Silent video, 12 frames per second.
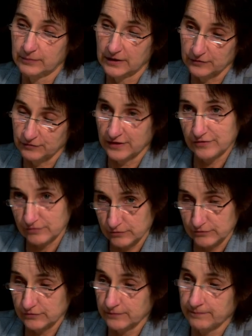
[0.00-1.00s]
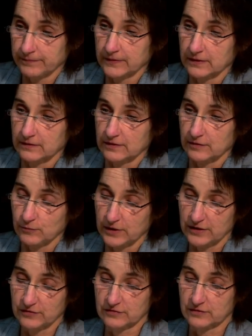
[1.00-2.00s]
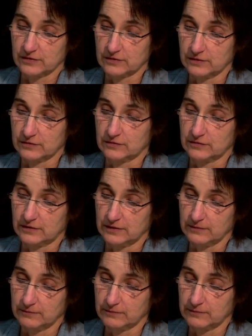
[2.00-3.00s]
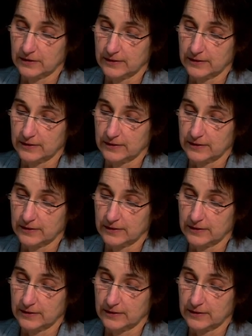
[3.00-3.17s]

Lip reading: blood vessels. They're ways that the